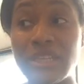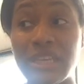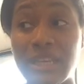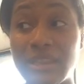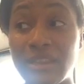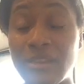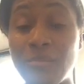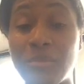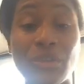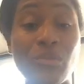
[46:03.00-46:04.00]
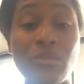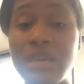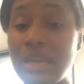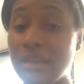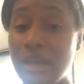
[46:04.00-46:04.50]
to get them but you
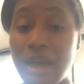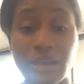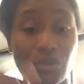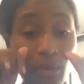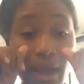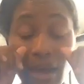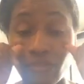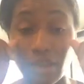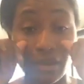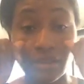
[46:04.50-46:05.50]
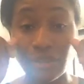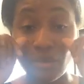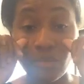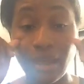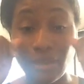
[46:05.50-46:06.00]
need not drive and
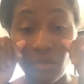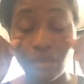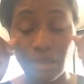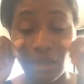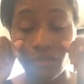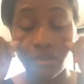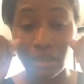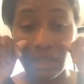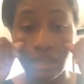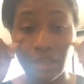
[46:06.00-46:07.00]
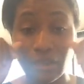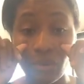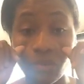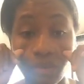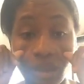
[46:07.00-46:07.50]
consume that you would definitely
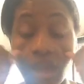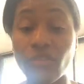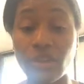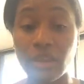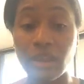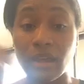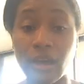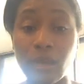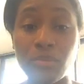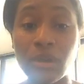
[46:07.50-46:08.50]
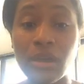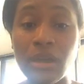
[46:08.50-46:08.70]
kill everything up